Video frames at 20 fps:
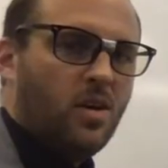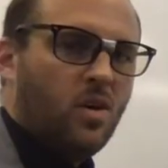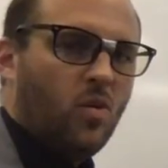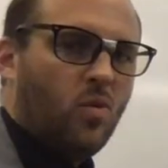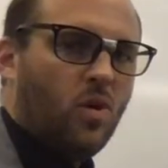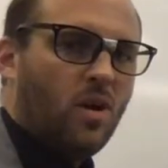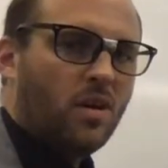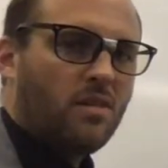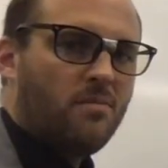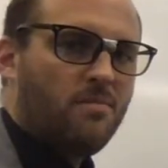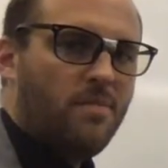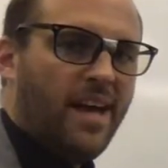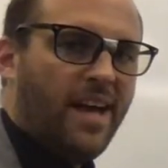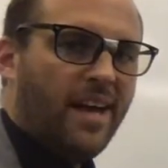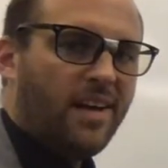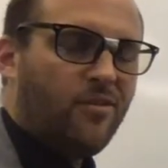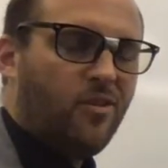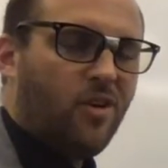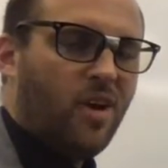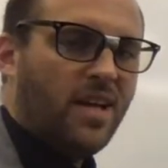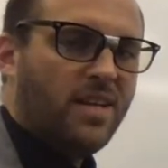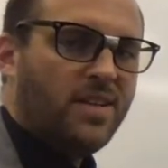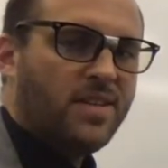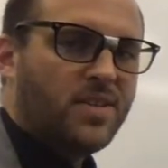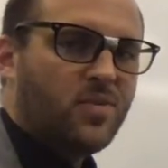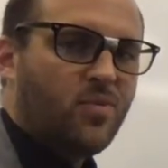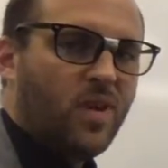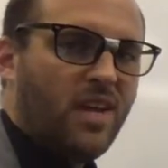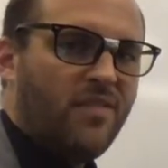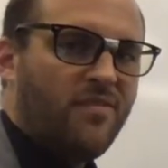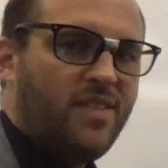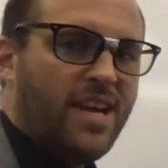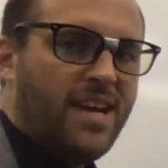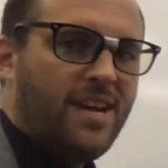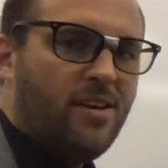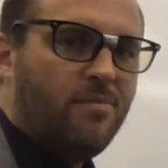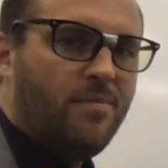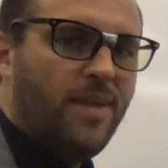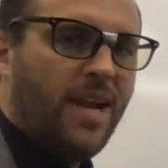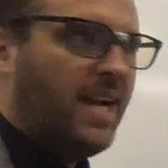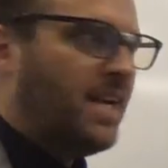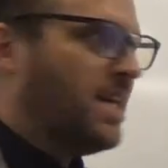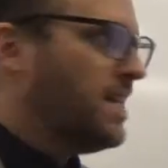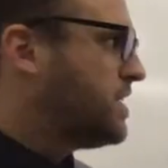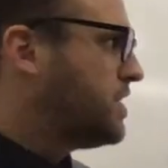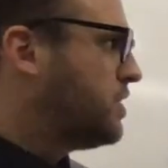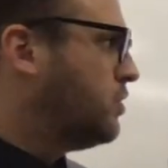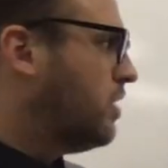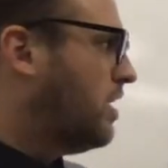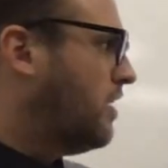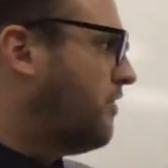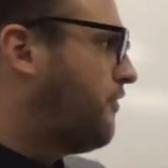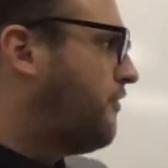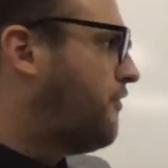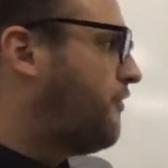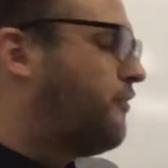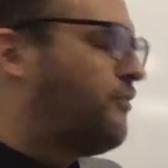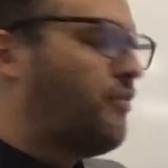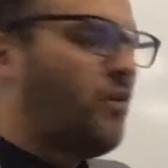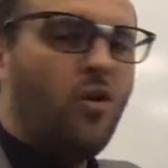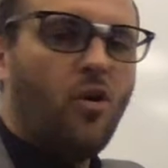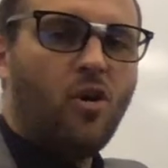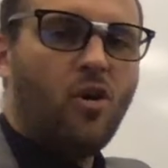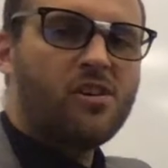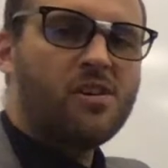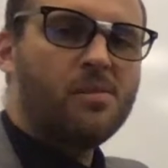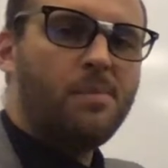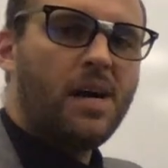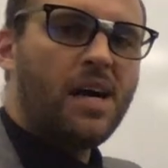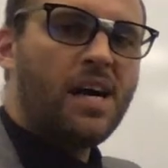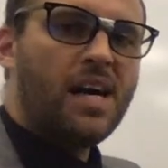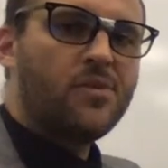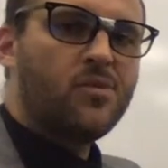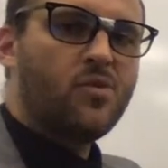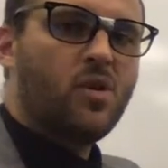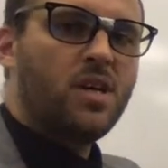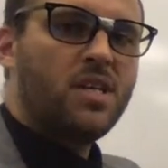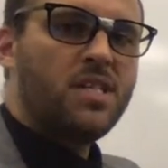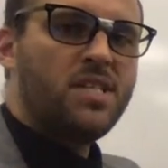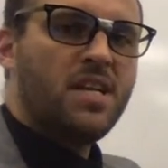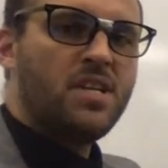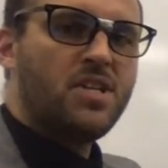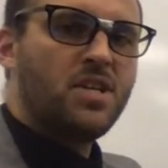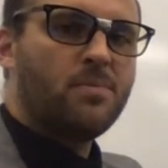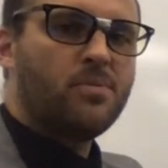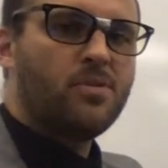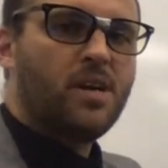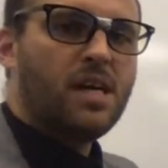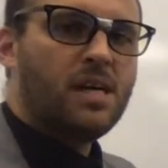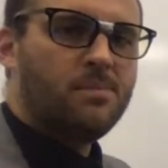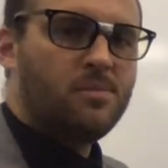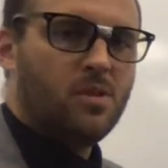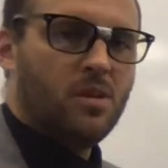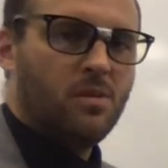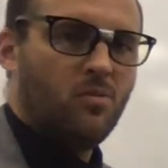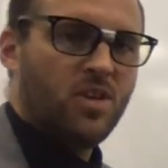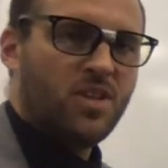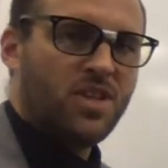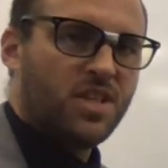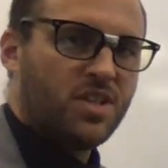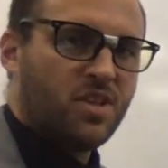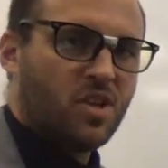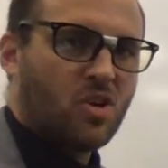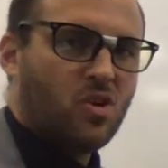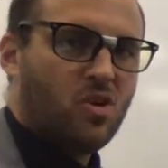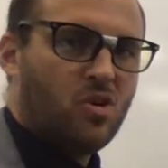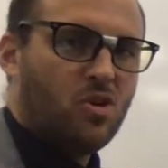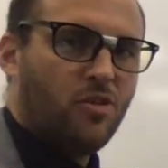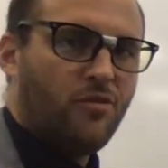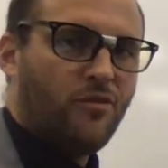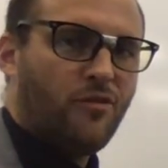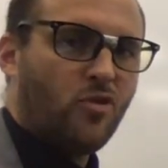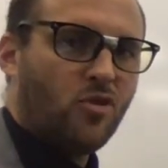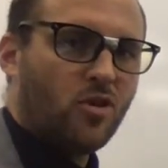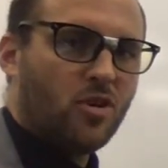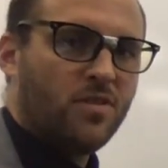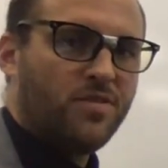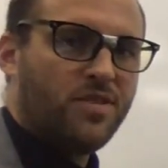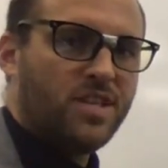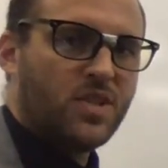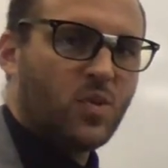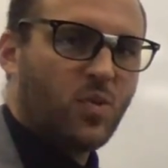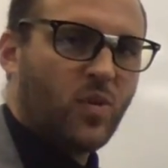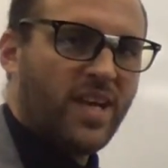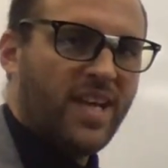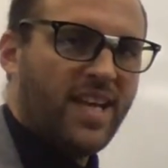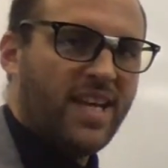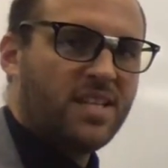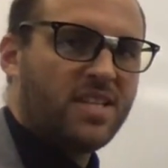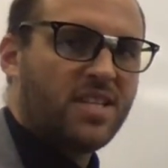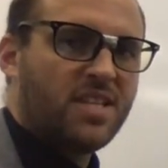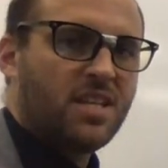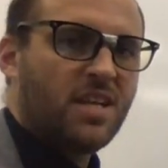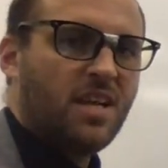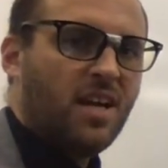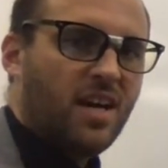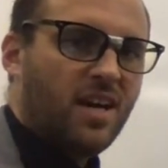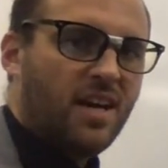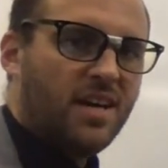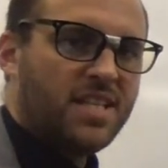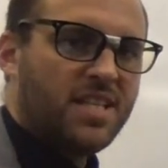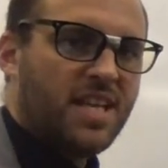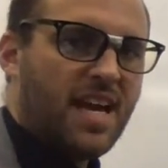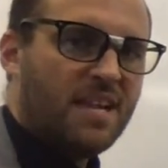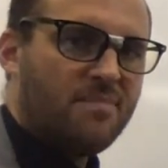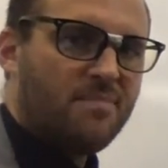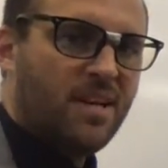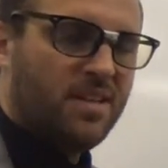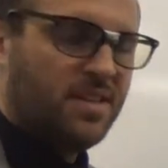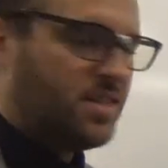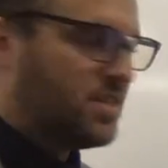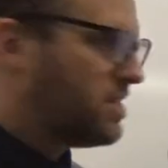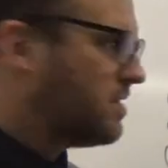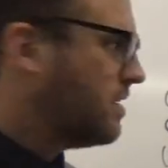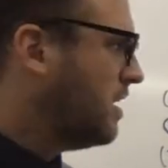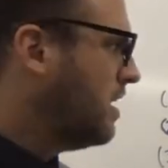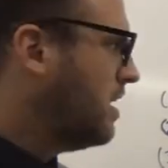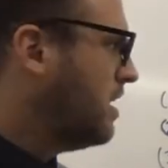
Welcome back, friends. We have now made it to a 4 by 1 digit problem, which is the goal for this week's assignments.